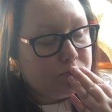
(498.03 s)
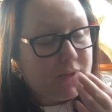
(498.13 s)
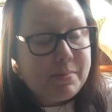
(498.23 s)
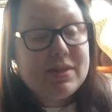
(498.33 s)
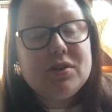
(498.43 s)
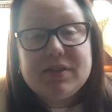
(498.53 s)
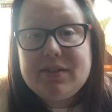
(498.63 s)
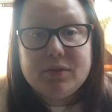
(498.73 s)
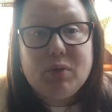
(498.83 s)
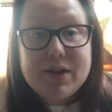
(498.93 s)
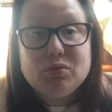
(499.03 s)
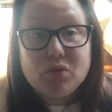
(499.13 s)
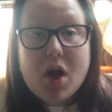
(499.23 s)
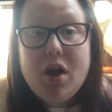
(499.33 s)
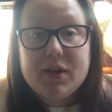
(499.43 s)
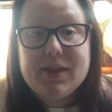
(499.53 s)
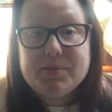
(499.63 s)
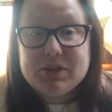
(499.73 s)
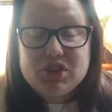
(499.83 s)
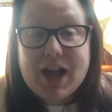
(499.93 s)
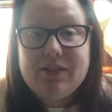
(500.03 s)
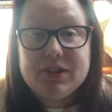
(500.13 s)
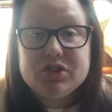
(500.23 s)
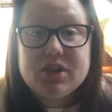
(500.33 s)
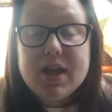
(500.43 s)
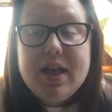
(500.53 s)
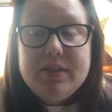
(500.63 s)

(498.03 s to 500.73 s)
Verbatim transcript: I mean, their sense of right and wrong has been challenged.